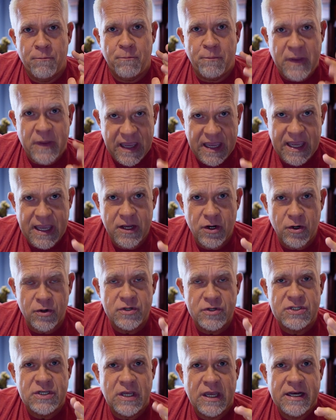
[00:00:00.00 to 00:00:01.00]

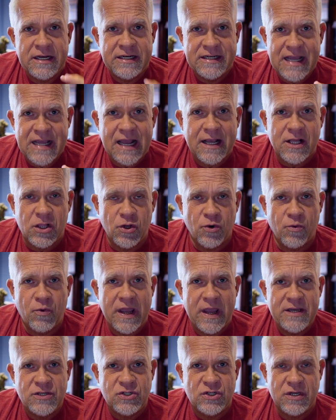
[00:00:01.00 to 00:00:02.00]
Peter's
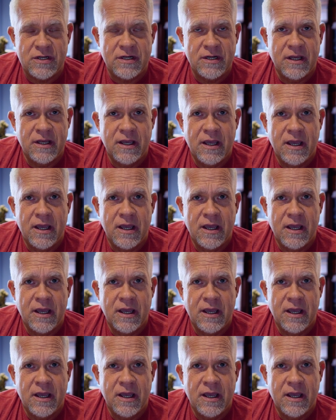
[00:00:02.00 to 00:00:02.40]
declaration